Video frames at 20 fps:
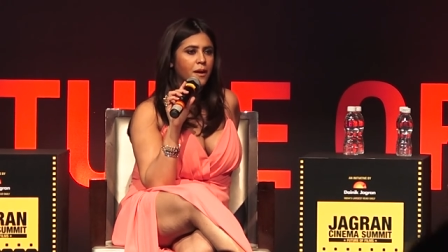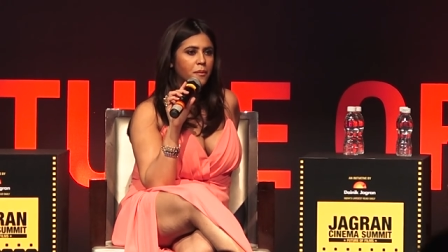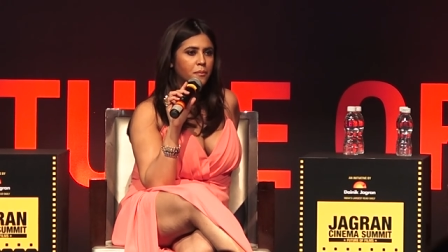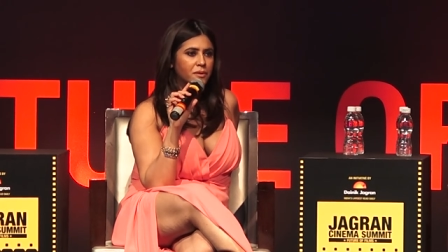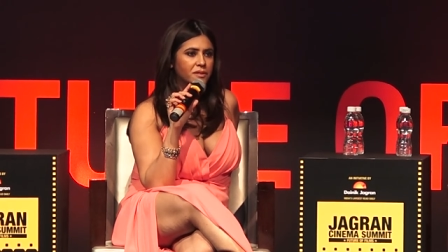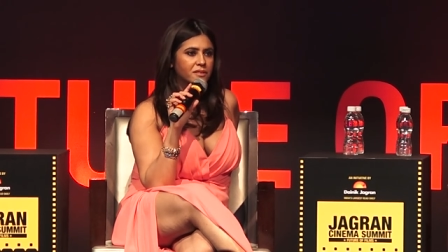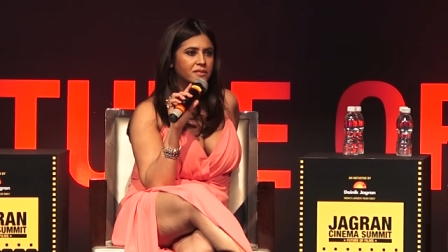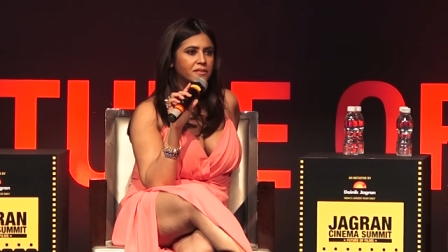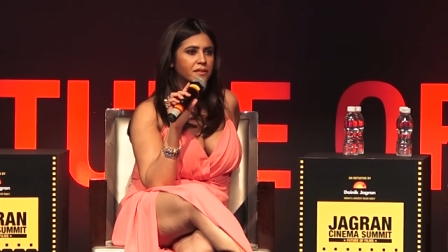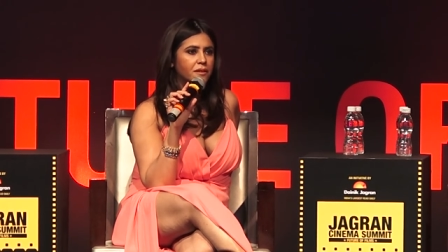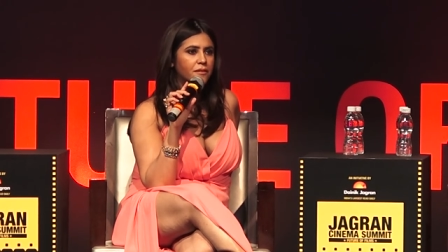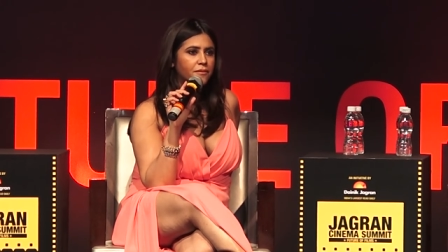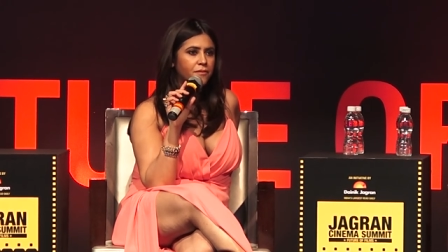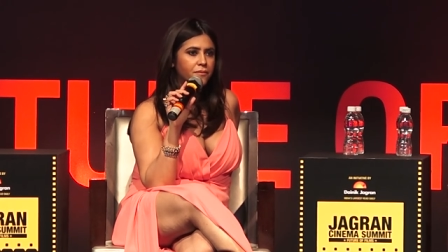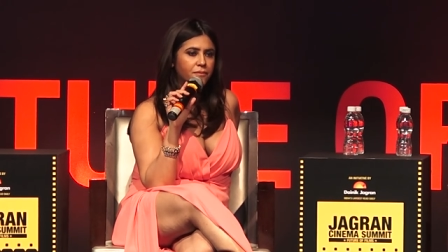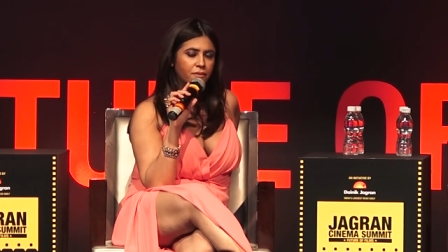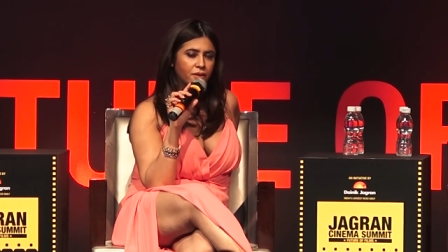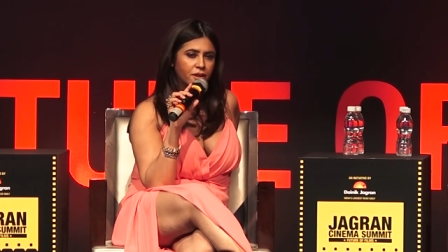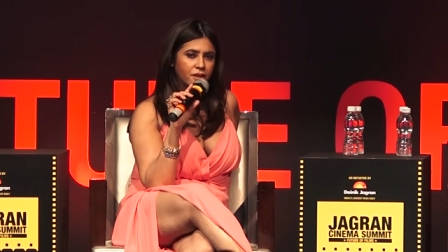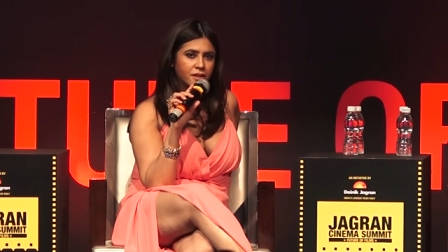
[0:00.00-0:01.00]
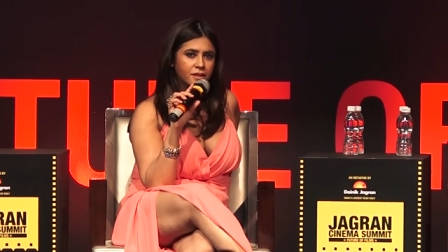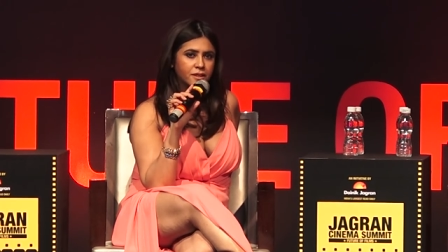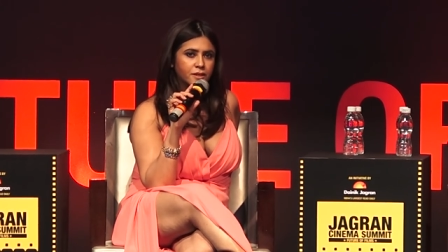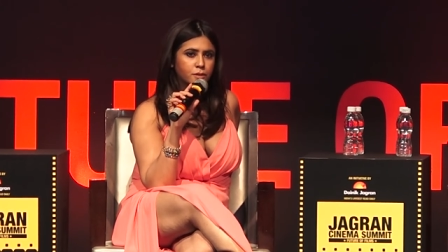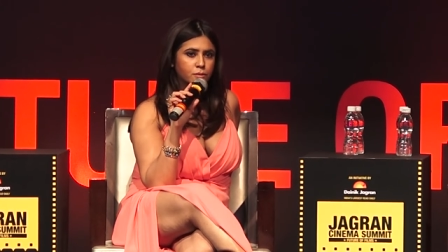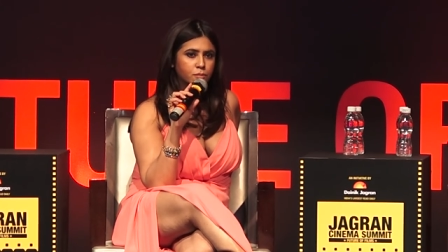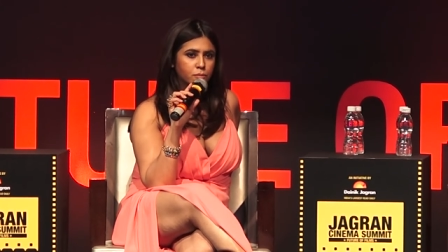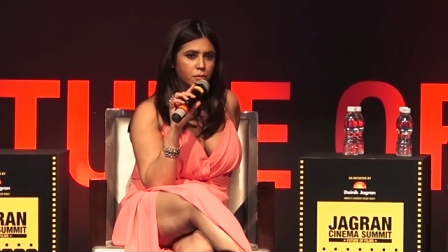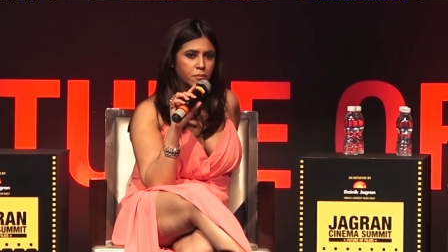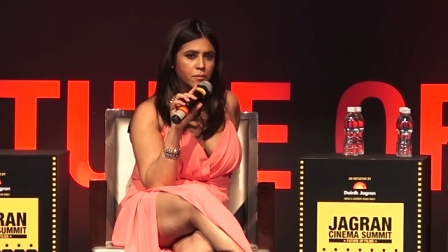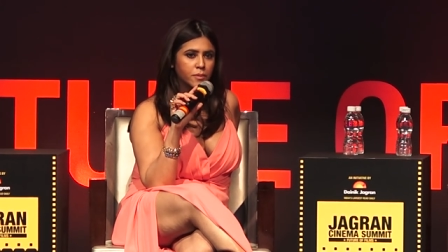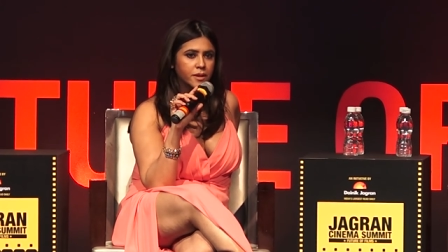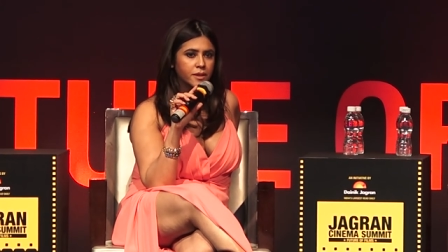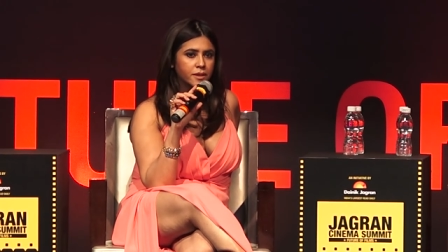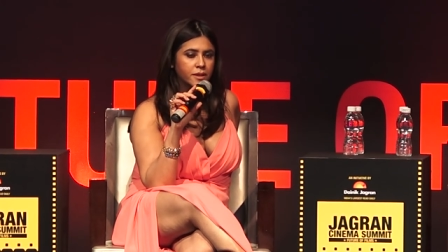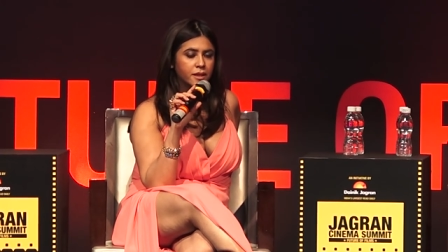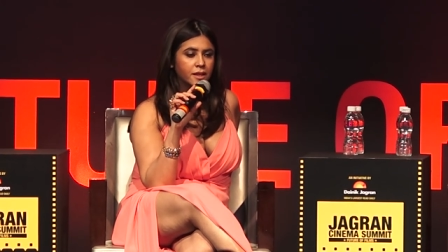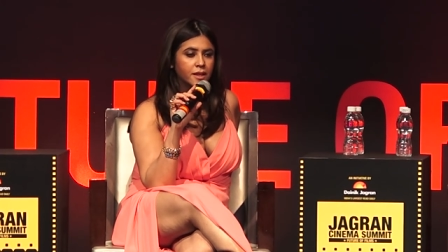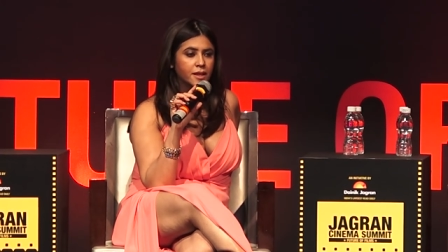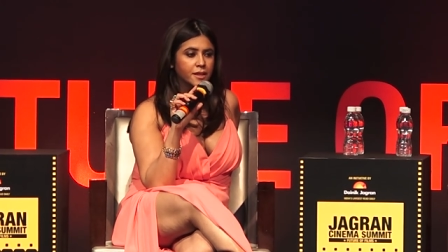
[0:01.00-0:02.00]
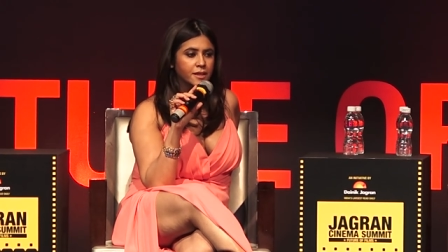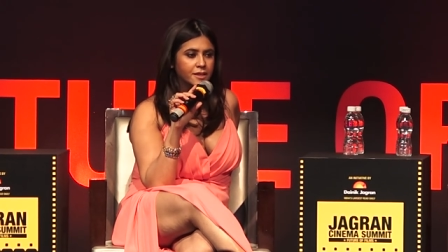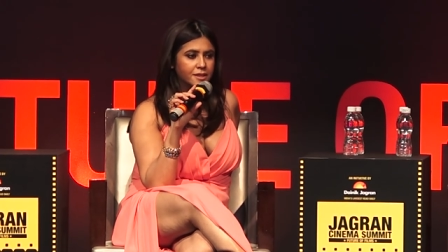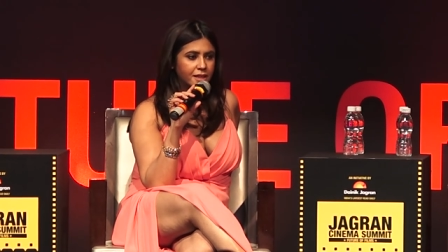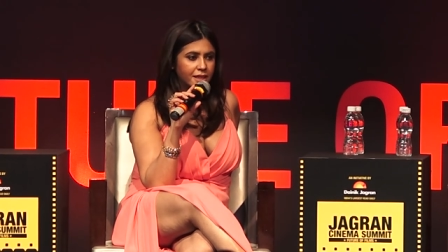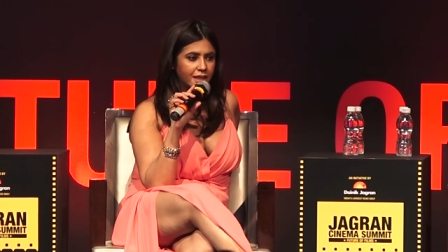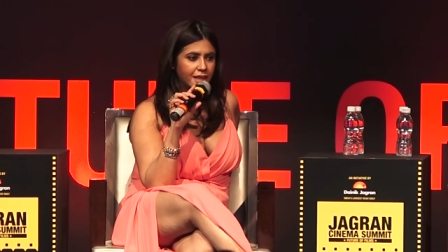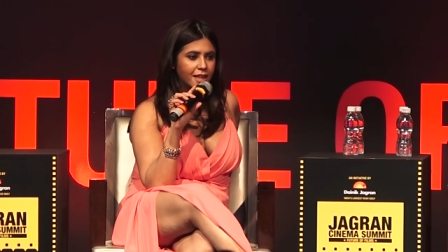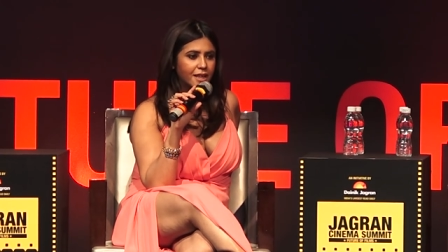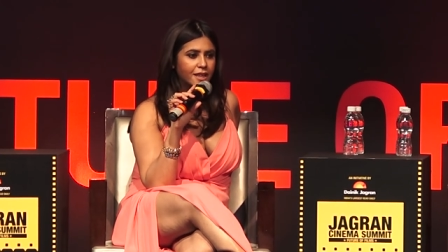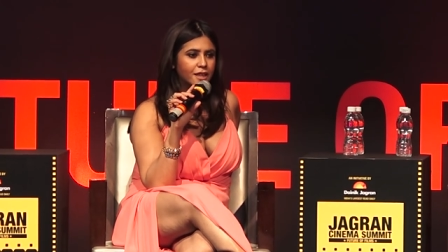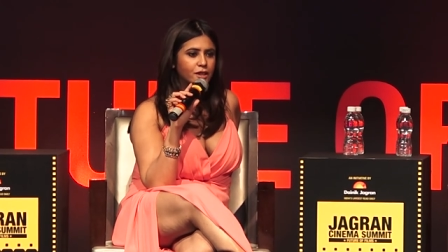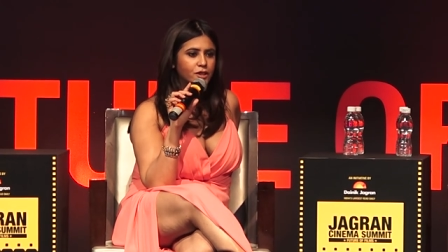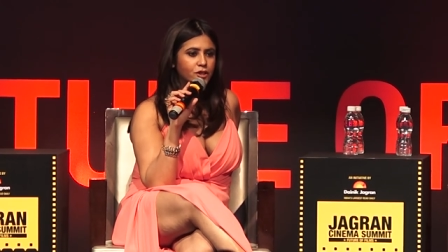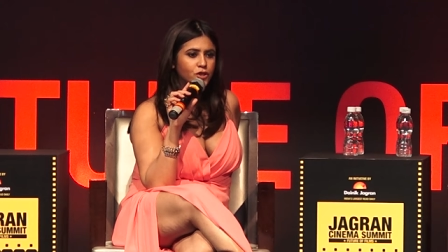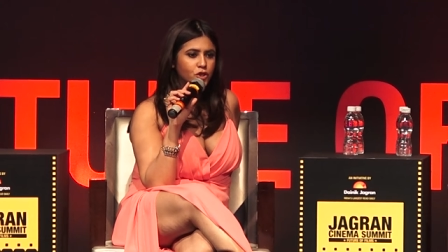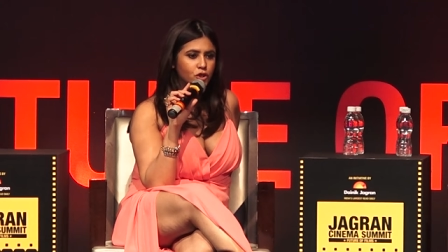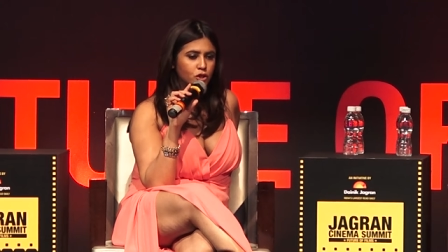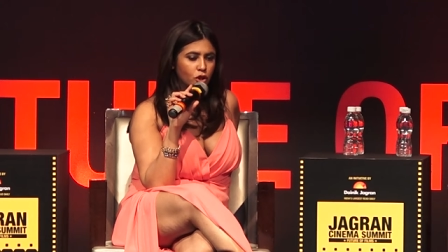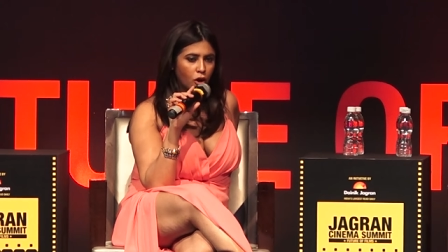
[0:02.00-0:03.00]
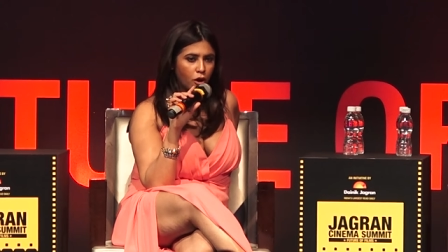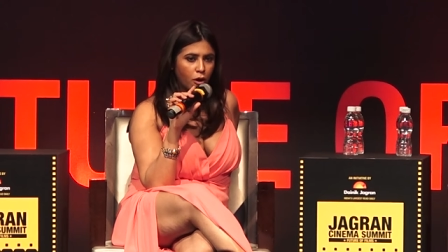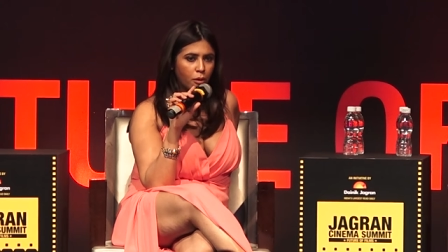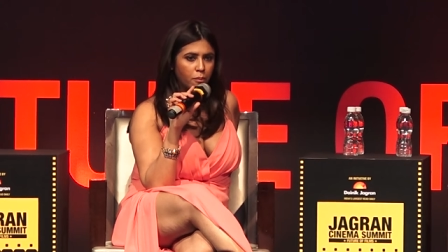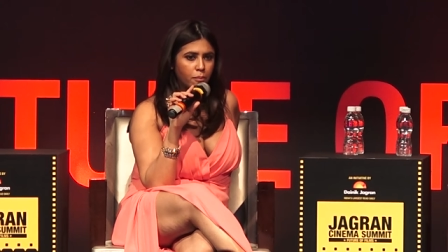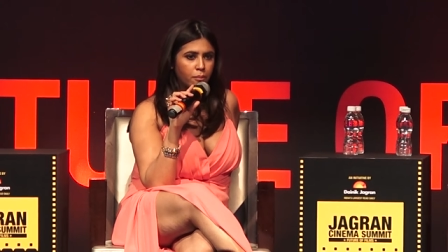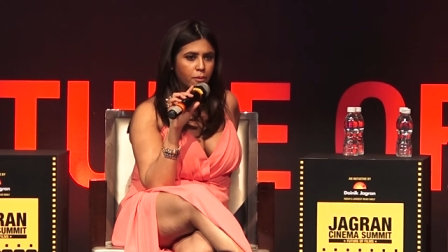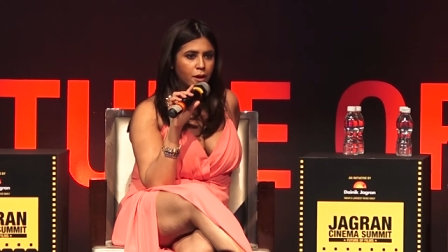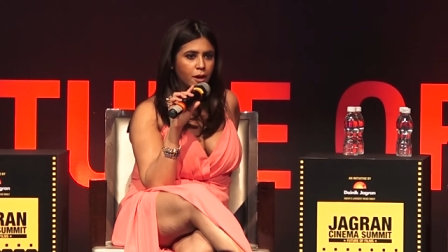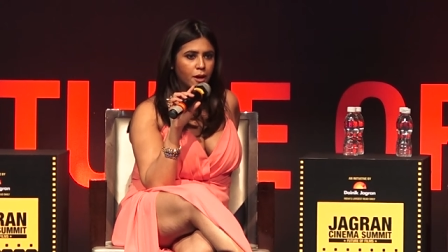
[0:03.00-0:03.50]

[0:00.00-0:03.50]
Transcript: I was the first woman sitting in a job